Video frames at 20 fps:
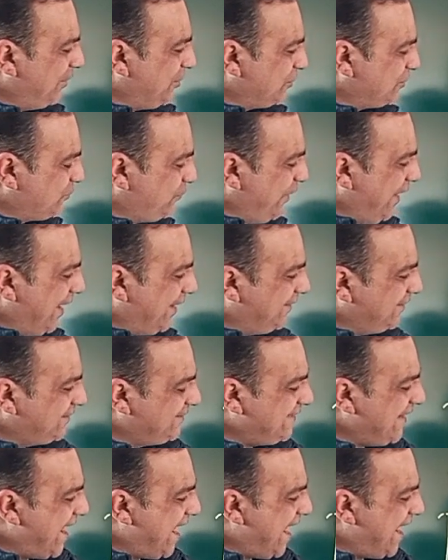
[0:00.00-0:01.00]
because we
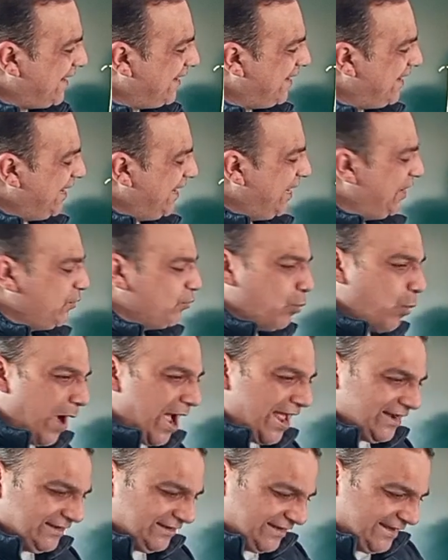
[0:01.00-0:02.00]
understand in
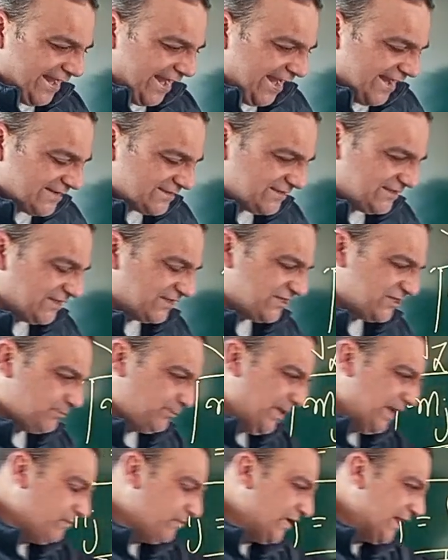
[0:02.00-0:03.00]
one case the
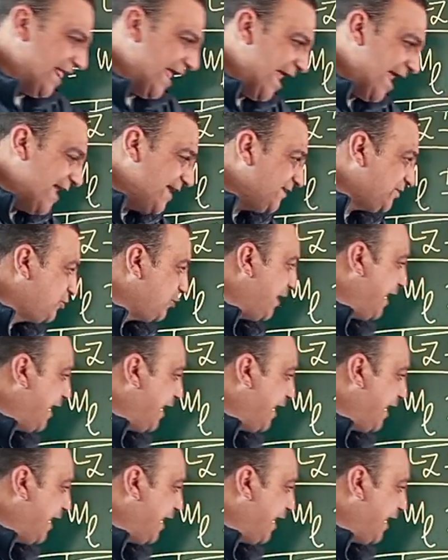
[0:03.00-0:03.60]
spin will add